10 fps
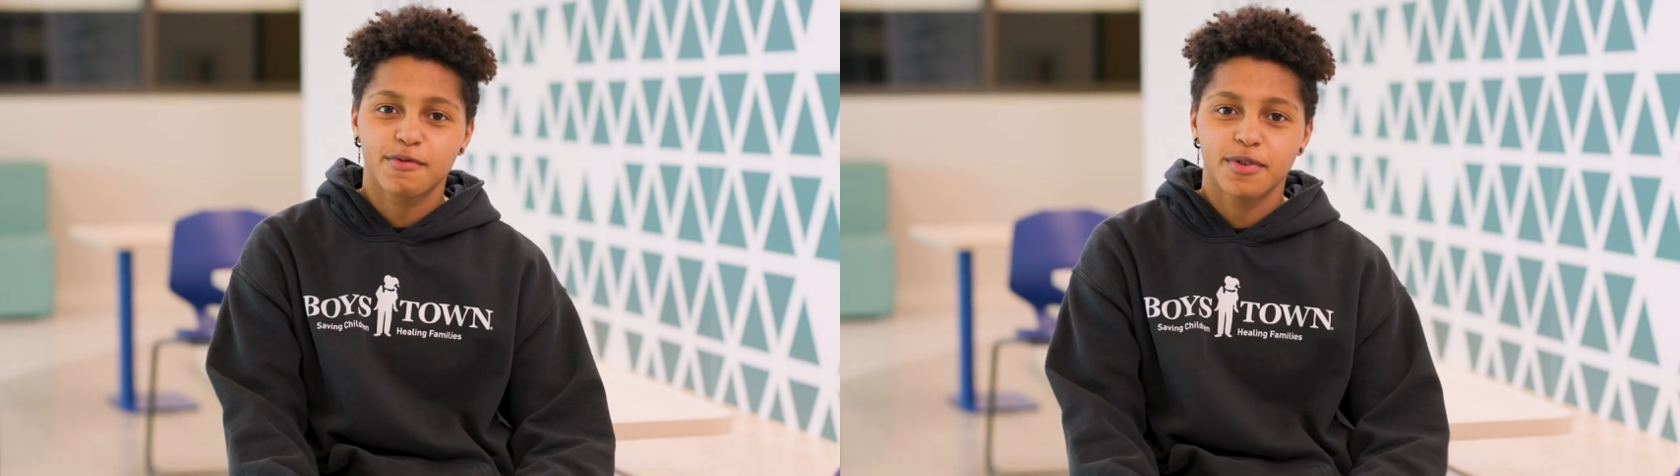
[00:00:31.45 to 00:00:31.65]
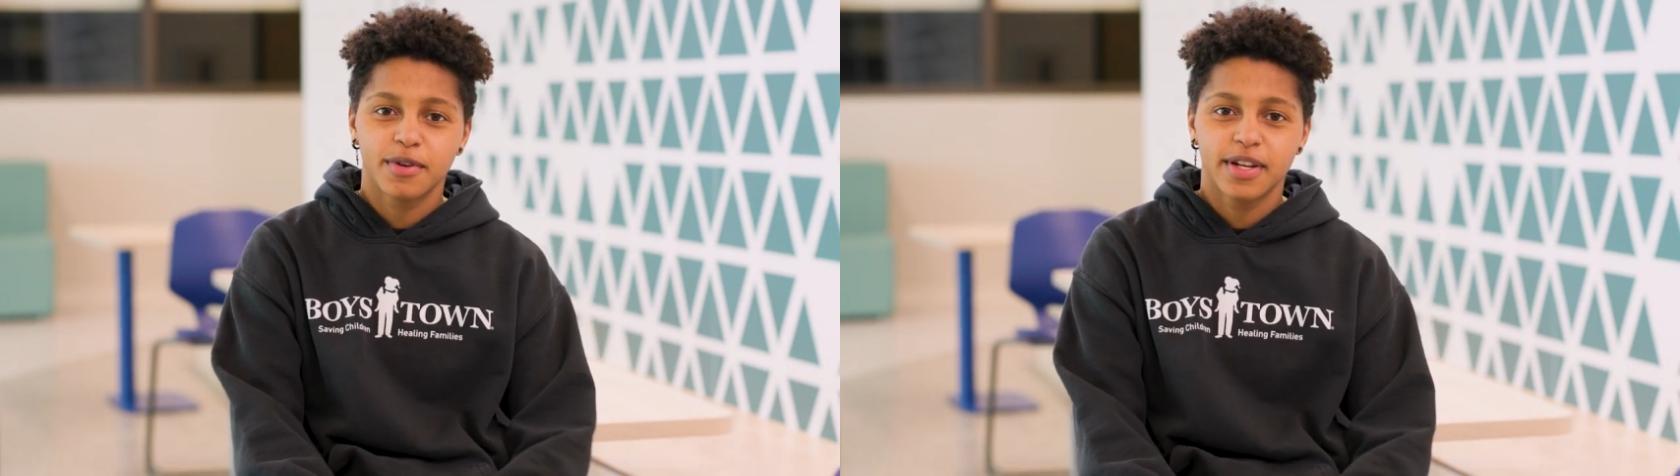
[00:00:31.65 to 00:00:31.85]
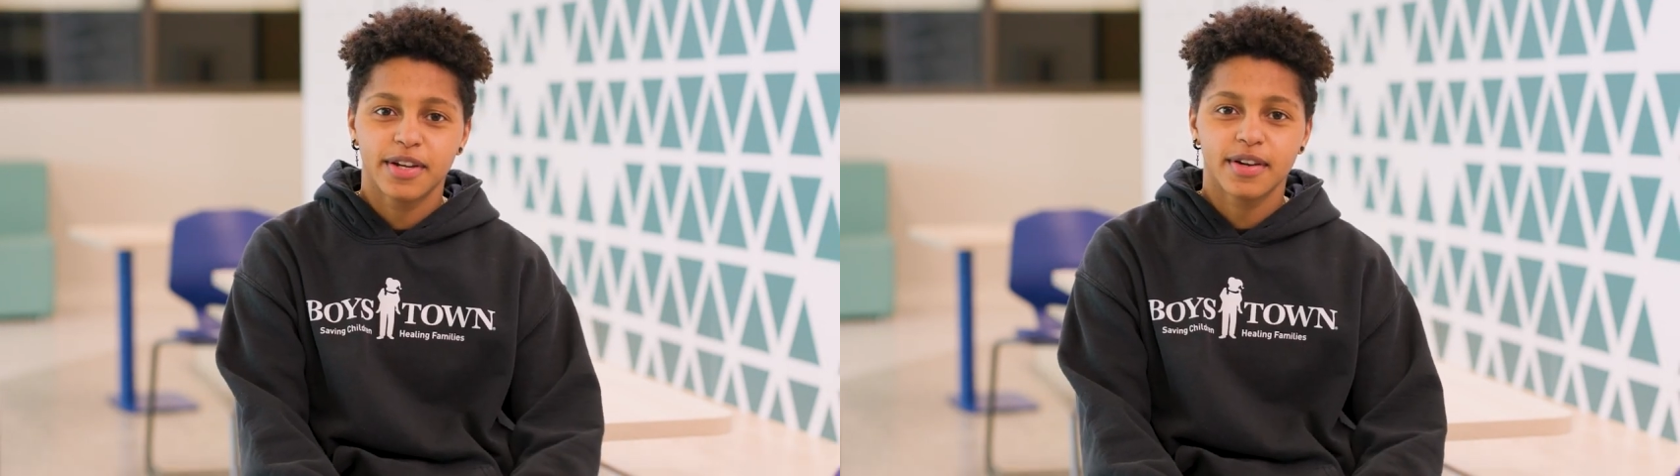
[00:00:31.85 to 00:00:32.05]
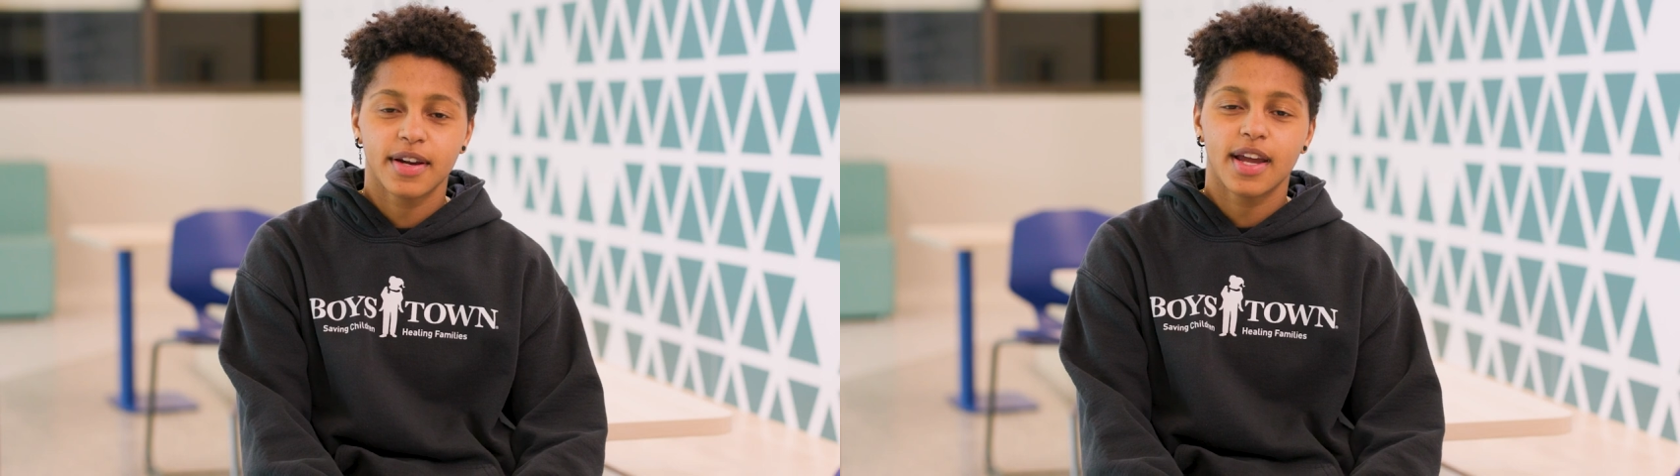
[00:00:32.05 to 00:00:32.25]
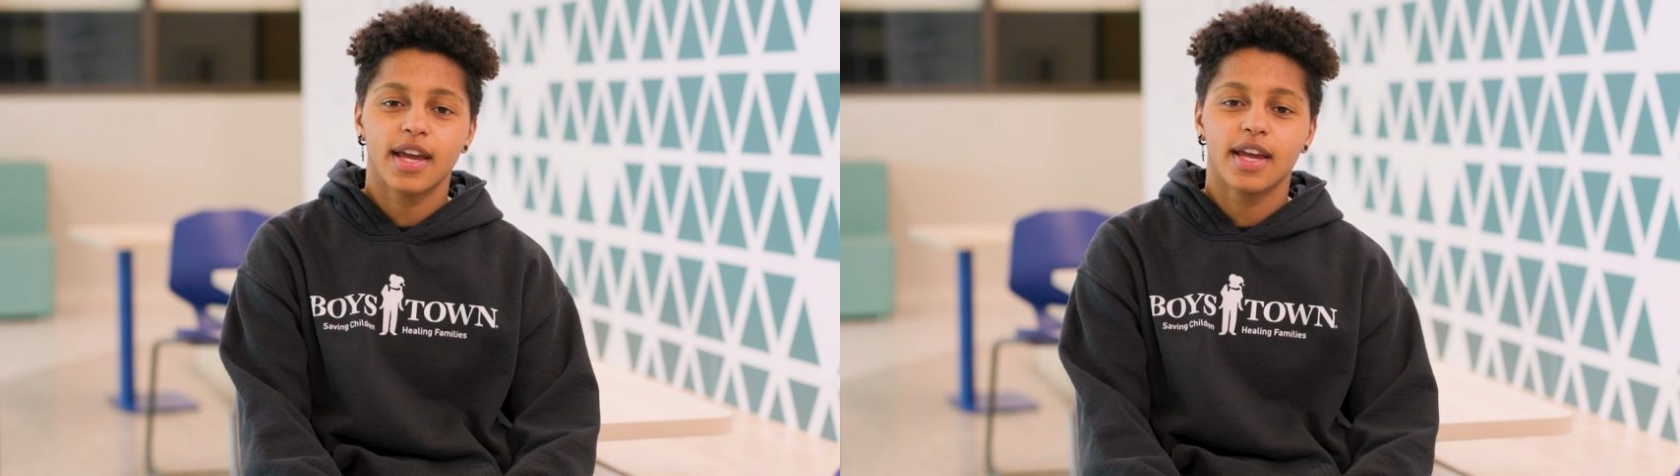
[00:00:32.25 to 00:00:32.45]
field here,
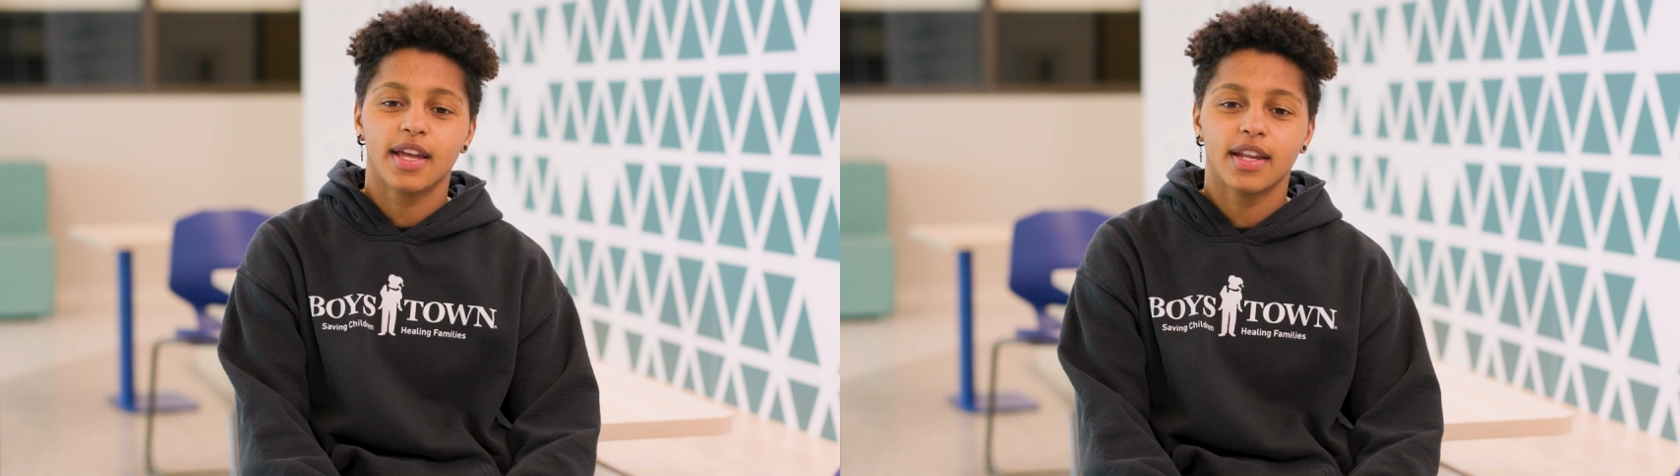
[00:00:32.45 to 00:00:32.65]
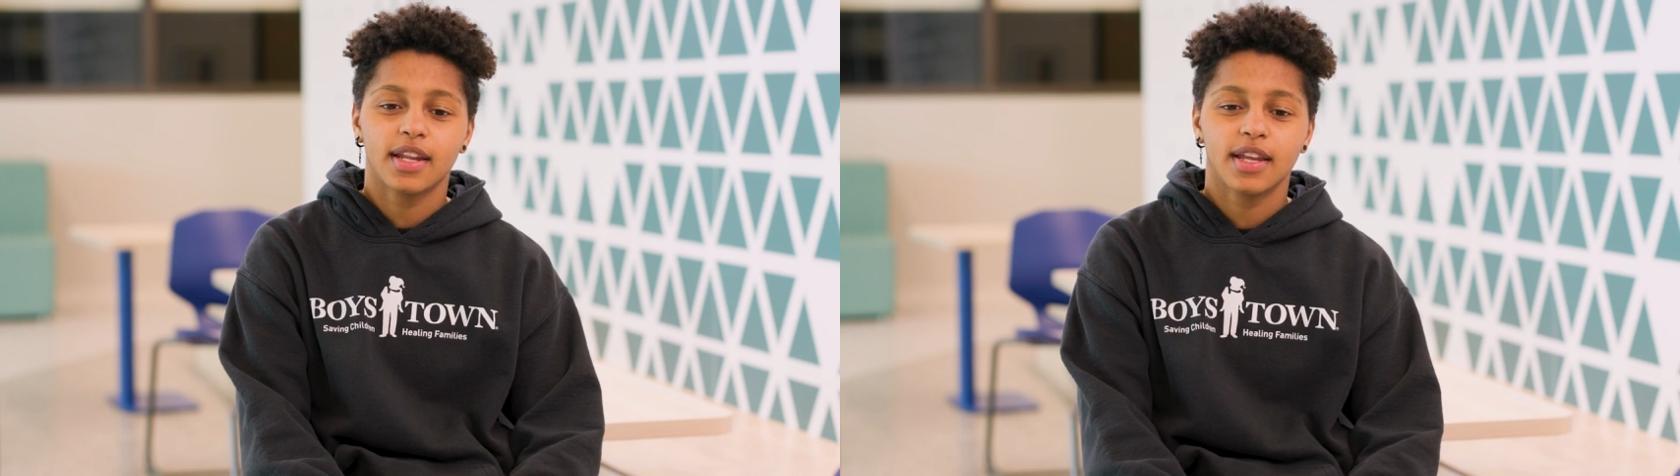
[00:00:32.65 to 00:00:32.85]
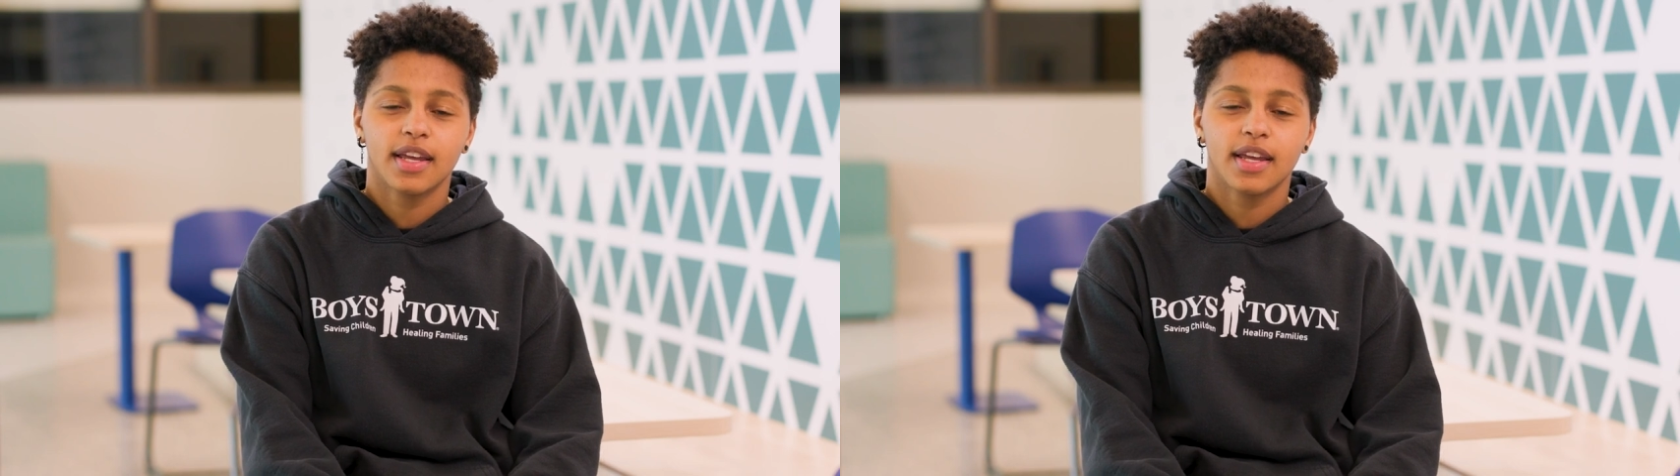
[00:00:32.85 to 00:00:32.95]
and